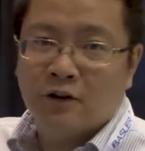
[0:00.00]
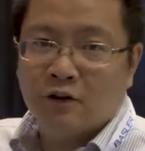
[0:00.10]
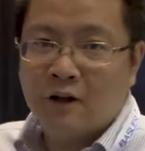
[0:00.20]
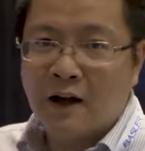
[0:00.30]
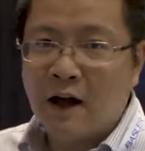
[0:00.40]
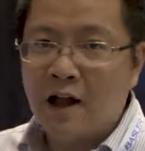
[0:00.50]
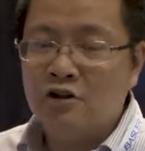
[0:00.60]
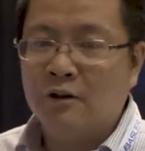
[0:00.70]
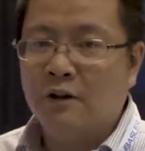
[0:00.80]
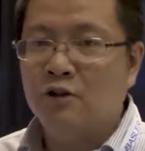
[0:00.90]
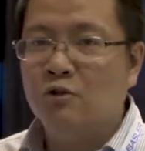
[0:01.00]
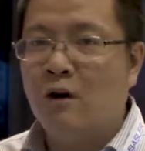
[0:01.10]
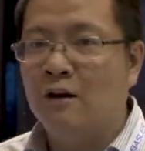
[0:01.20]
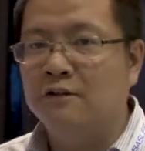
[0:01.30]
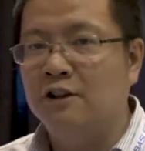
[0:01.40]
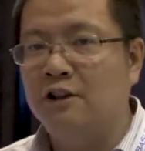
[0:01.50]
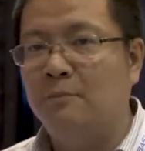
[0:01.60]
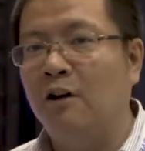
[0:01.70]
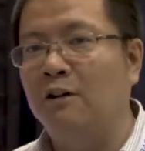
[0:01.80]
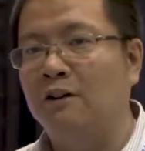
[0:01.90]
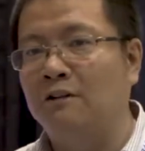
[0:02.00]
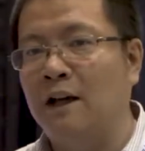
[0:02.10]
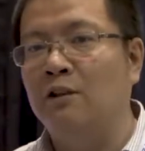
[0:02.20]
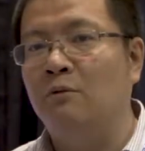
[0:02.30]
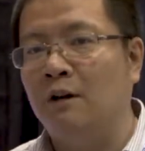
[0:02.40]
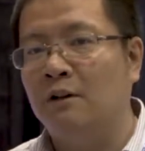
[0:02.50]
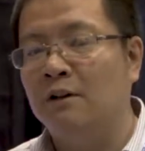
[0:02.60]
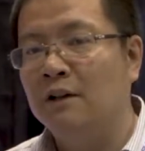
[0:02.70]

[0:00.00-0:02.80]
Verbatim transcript: you can actually run the deep learning network,